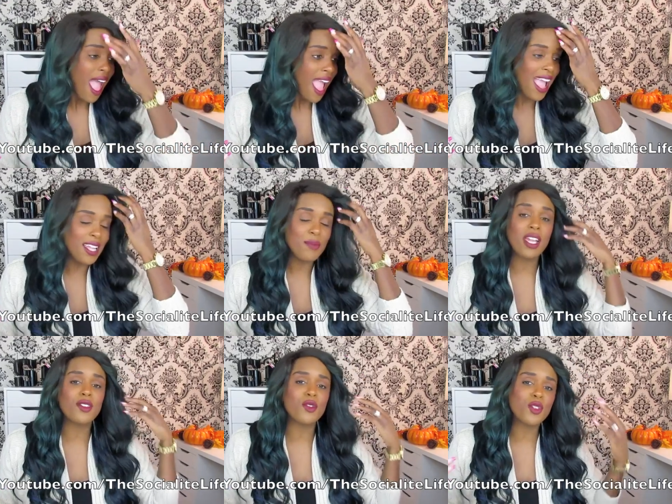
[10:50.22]
And
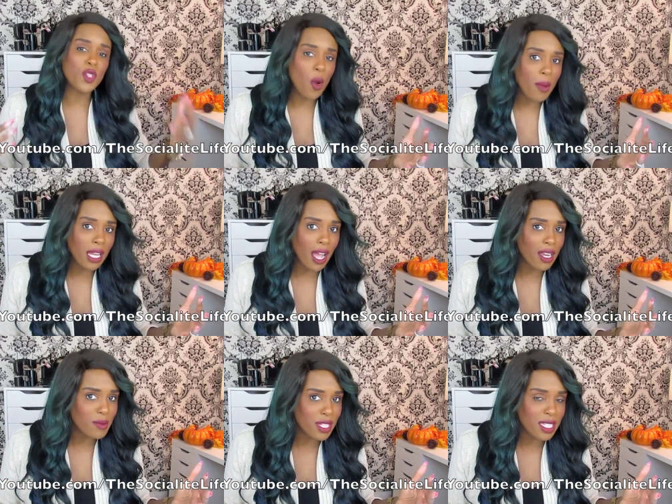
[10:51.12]
because there's so many
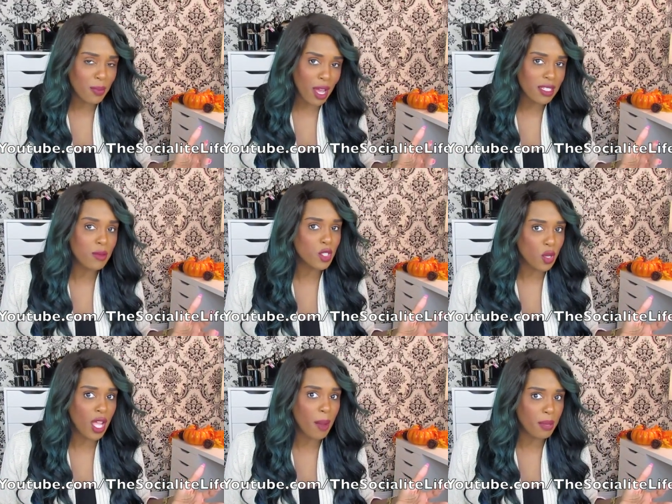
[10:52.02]
items in this box, I'm going to
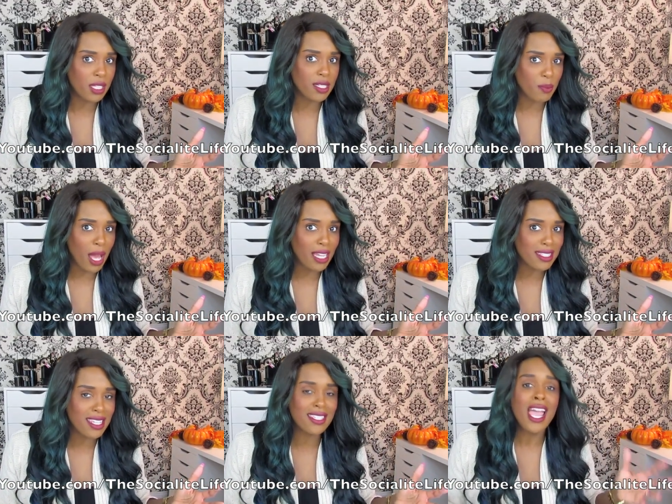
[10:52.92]
show you how big this
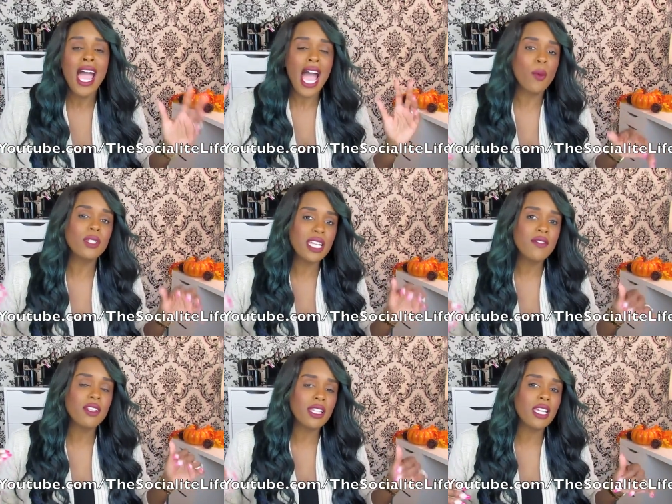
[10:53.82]
box is. I will
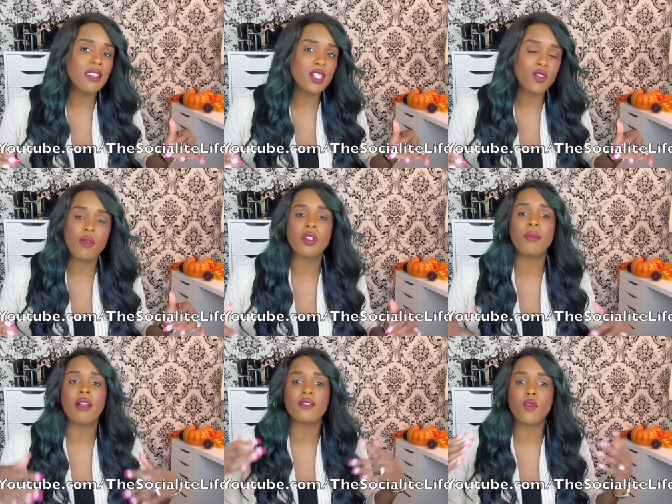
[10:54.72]
leave the link in the description
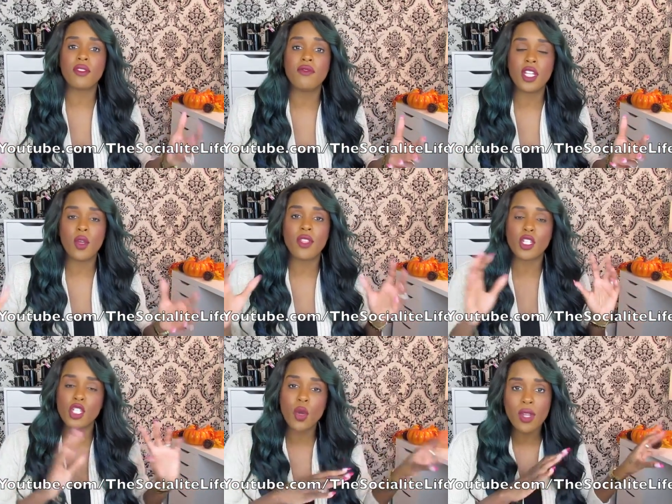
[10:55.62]
box for the video
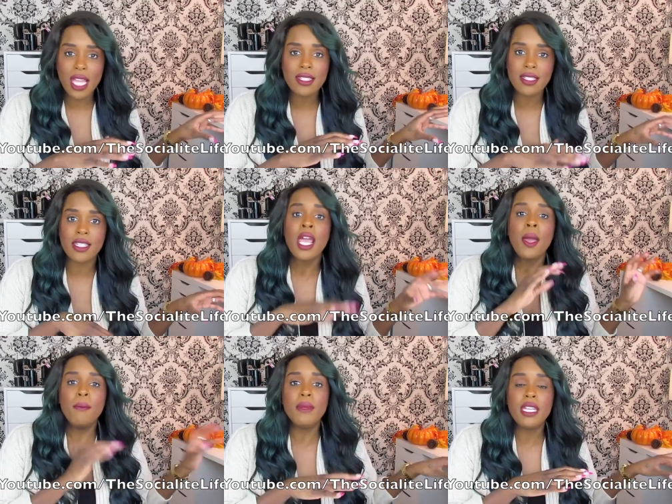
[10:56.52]
that showcases
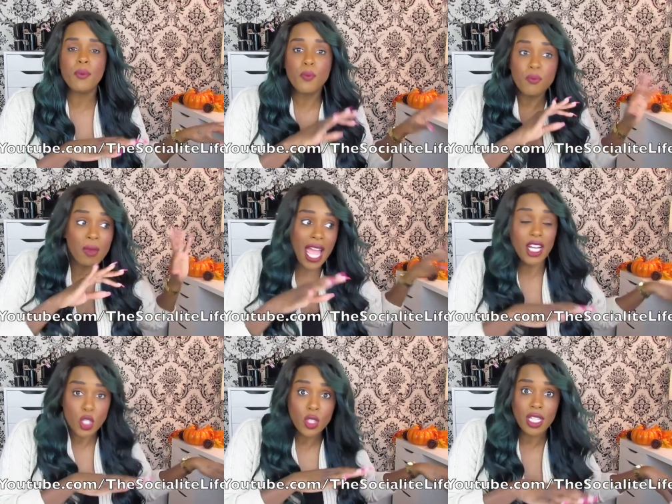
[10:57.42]
me
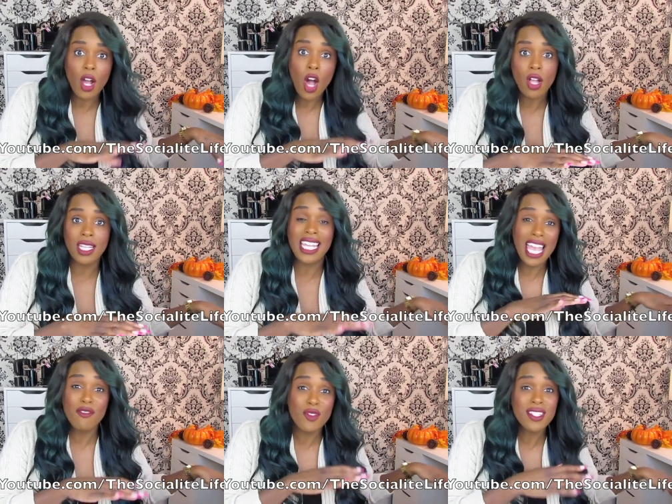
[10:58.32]
actually hauling
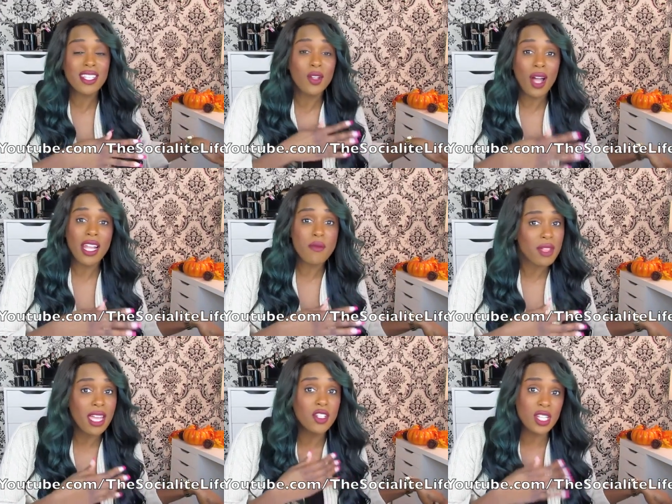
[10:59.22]
every single item
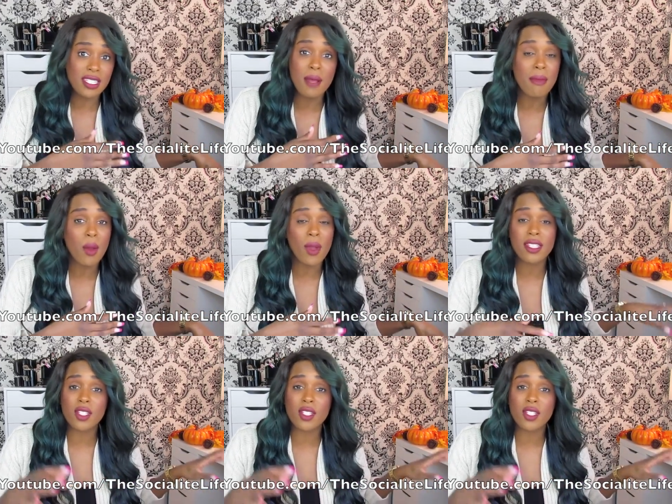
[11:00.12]
that she sent my way.